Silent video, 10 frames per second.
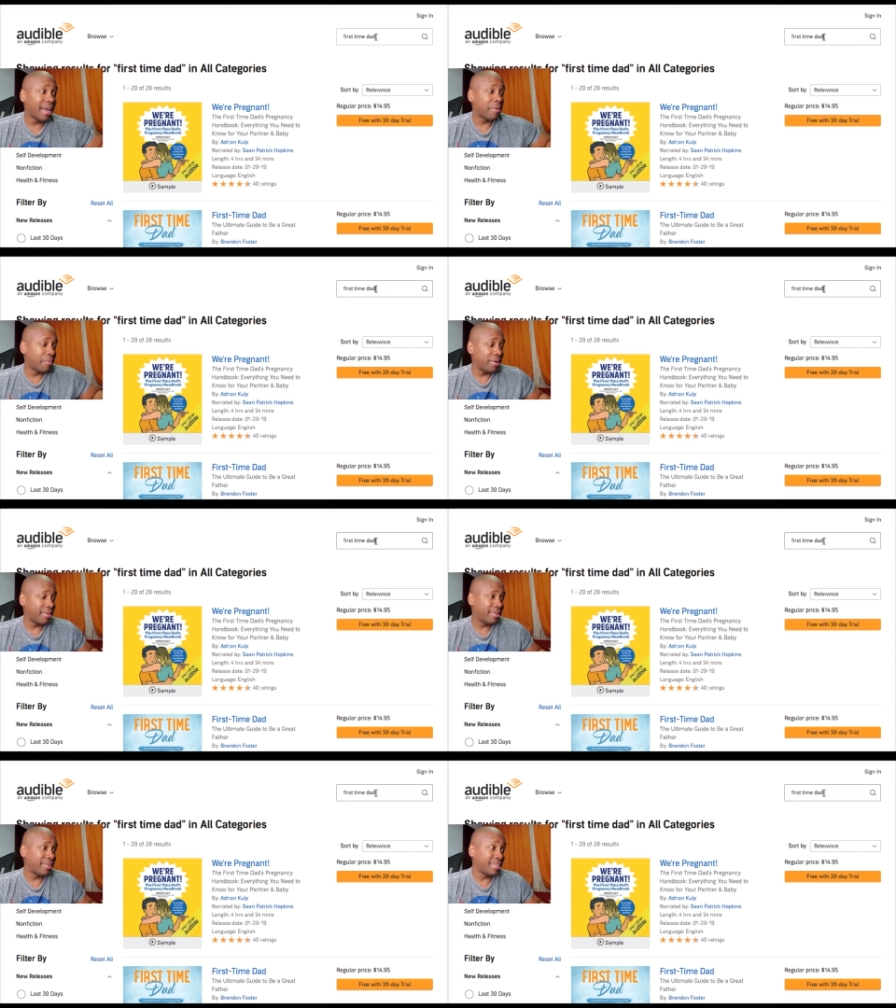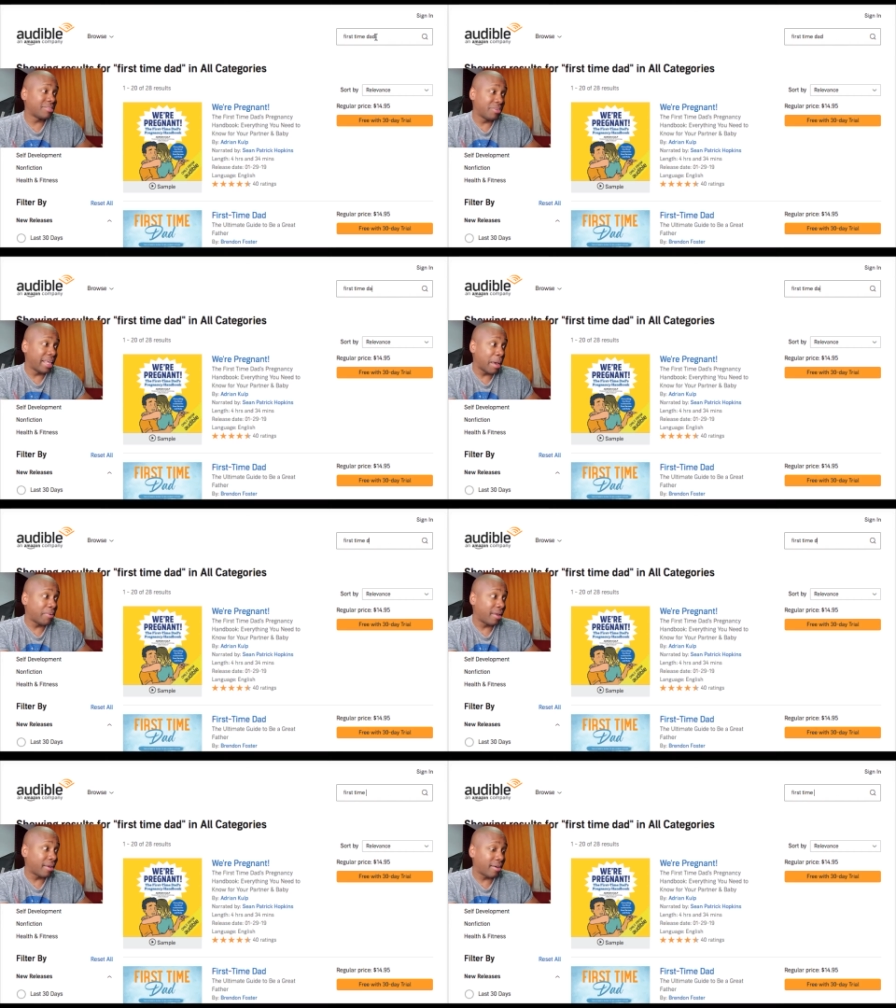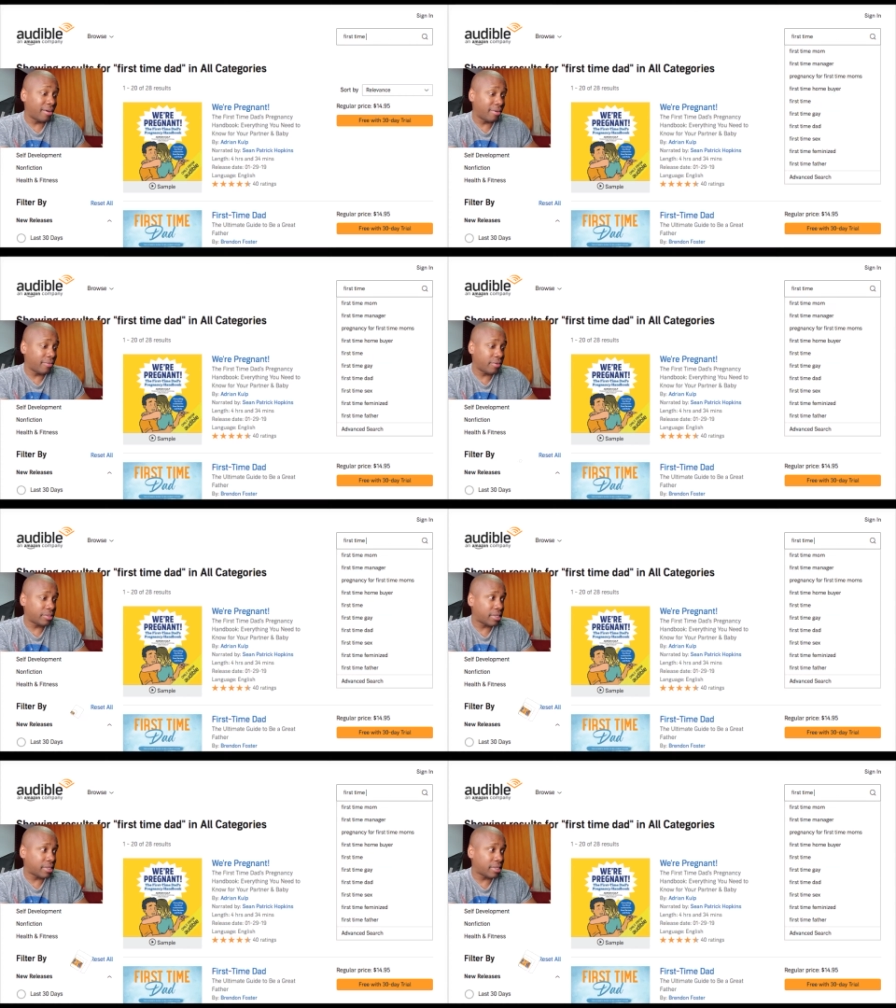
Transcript: I, I mean, this is really happening. First